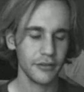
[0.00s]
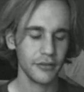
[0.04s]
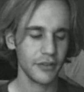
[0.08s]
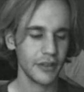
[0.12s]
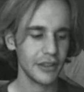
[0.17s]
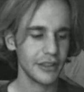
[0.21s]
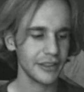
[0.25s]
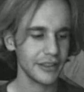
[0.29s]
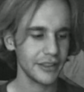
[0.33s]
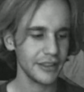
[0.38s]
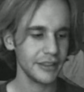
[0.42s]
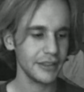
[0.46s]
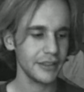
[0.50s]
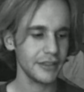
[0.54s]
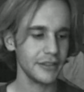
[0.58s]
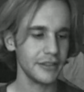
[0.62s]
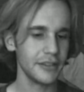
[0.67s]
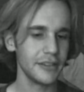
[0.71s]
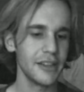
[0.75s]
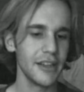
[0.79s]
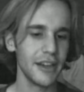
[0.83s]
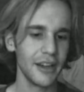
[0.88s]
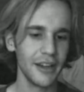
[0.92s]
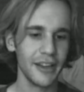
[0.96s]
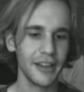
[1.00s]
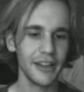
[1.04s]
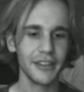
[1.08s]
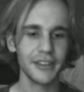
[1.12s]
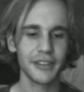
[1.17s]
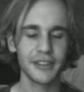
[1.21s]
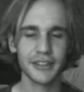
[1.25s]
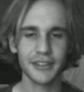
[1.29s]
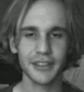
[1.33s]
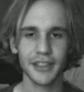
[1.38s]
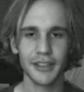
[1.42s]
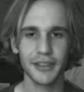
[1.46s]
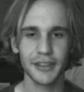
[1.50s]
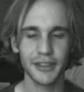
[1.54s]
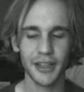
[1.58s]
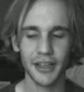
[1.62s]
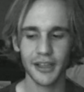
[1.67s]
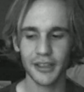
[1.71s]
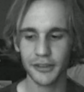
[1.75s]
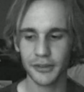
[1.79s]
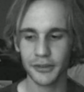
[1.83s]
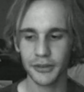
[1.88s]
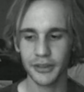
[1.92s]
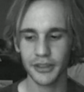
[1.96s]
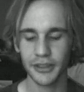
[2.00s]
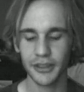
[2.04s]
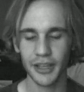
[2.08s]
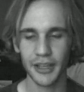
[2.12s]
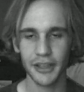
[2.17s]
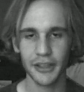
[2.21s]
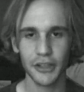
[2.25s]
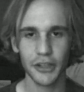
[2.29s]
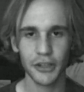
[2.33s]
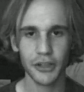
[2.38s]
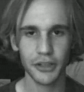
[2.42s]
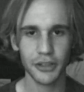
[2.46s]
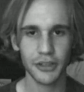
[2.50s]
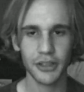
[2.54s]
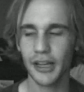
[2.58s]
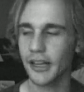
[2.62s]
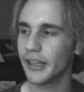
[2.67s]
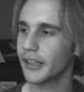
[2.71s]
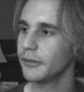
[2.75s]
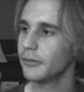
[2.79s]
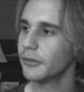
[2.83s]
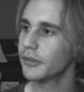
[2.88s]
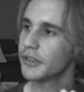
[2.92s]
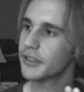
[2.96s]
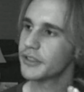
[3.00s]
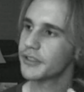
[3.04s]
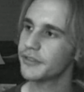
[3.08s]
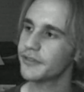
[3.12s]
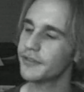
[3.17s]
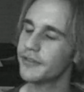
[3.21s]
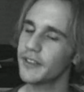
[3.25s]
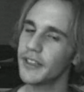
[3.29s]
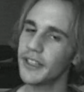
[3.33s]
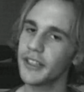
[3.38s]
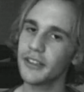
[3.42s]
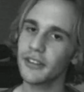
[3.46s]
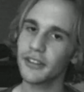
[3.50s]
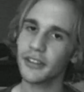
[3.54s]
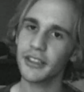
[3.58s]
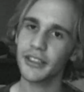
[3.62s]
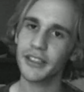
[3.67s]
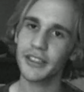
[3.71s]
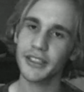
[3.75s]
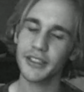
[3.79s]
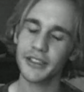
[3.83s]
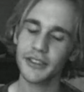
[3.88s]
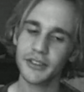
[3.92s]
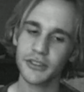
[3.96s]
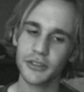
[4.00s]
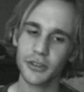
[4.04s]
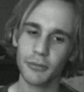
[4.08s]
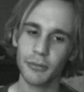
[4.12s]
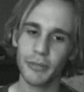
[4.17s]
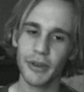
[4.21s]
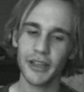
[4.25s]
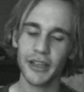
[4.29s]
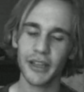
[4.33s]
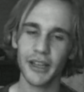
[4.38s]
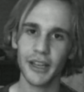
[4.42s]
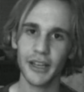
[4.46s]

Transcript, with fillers: very nice and not going to like hurt anyone's feelings or make